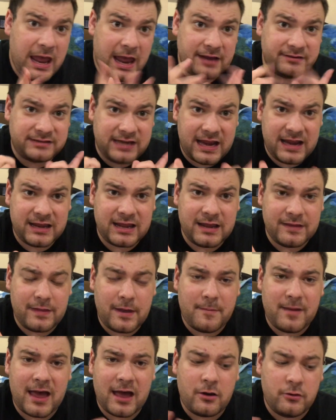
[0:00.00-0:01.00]
And taking
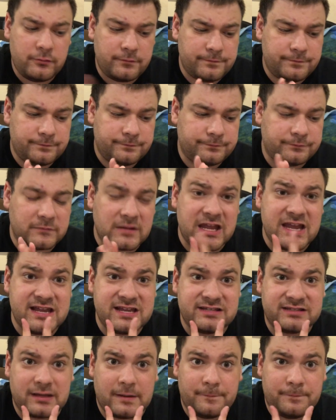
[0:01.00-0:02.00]
them out
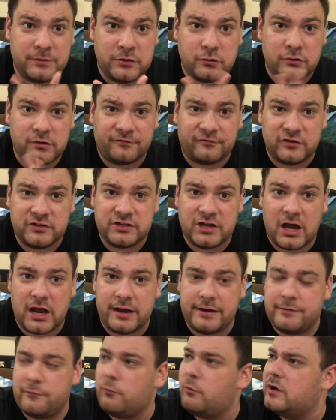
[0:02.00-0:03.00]
is beautifully
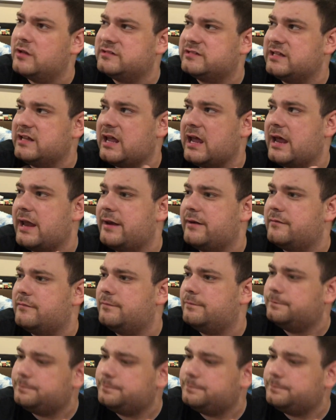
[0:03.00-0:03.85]
done. Once again,